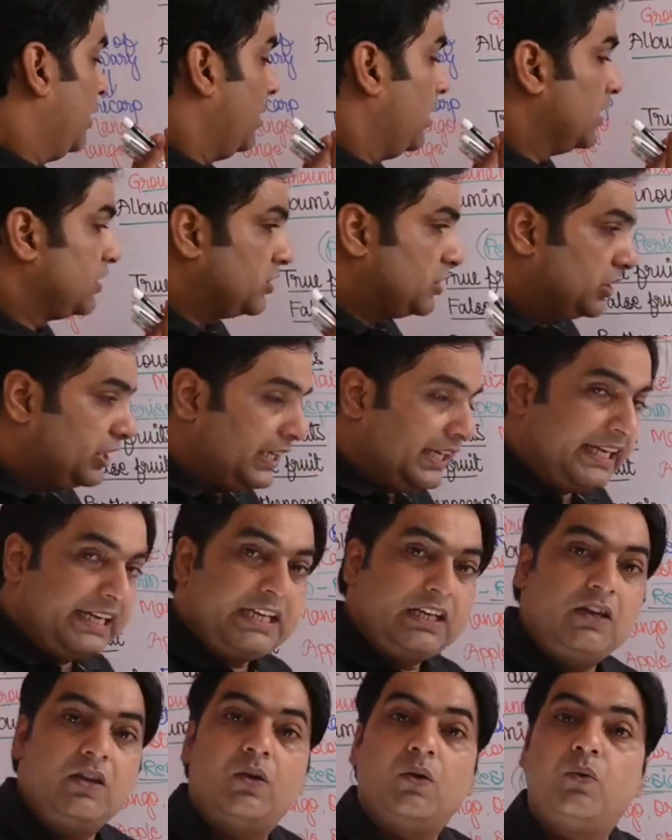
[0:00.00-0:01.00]
a
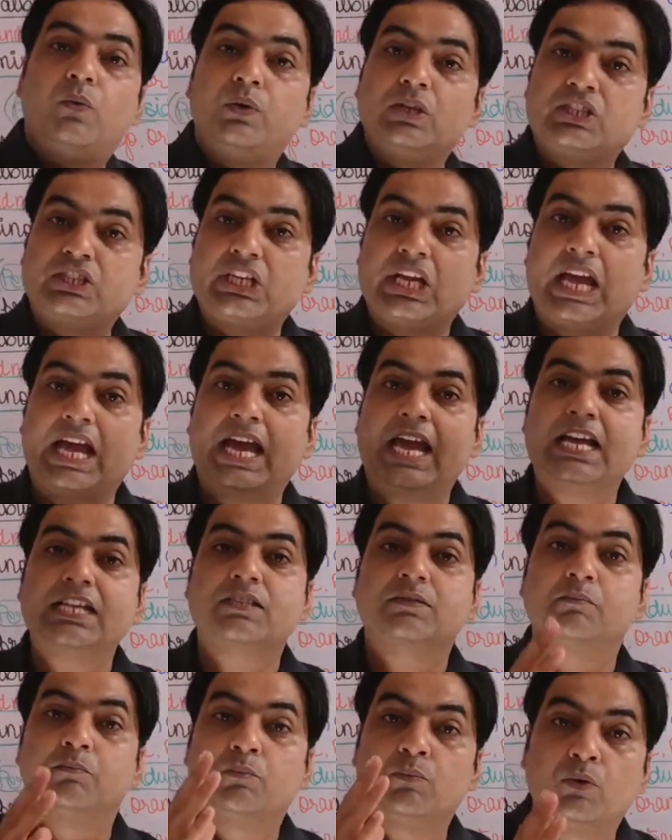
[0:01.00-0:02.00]
seed which
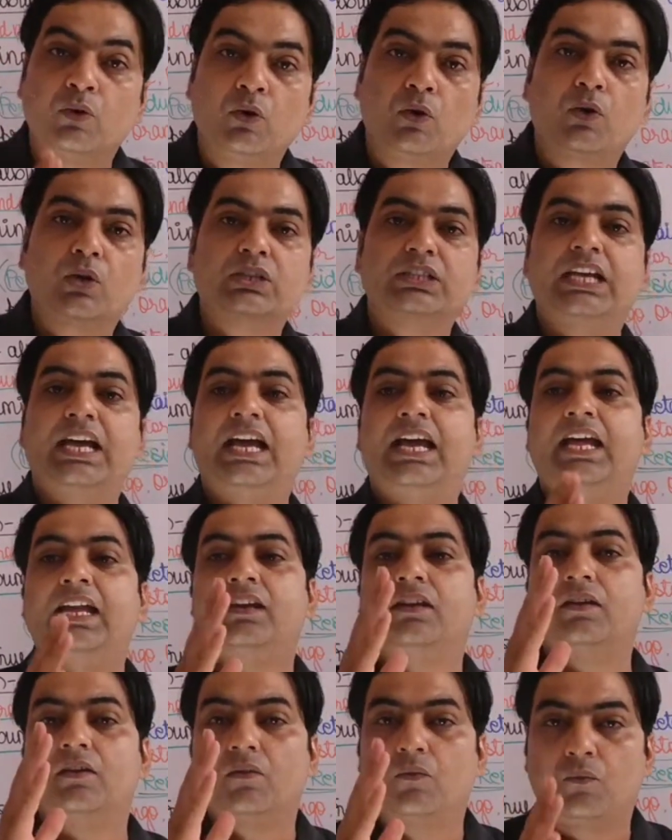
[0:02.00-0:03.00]
has more
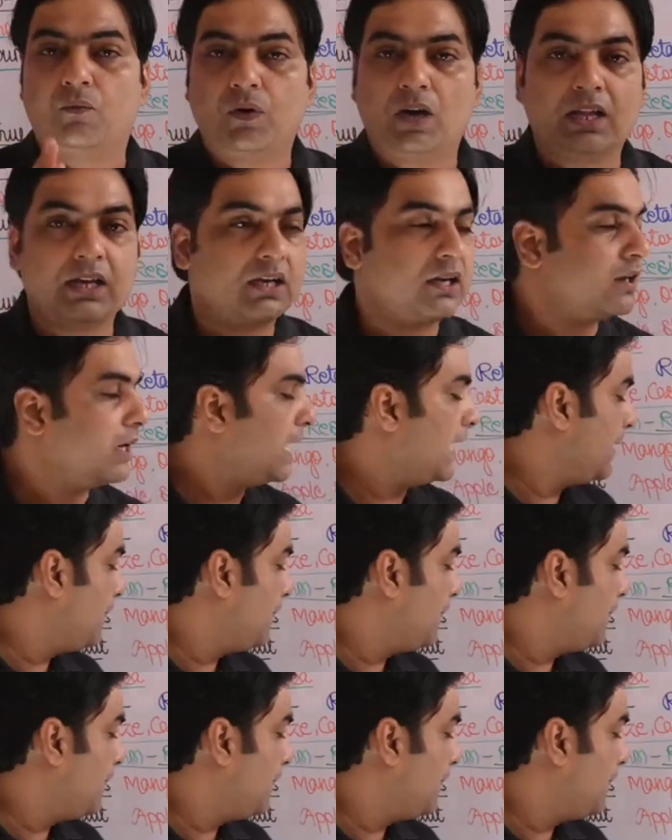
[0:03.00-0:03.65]
than one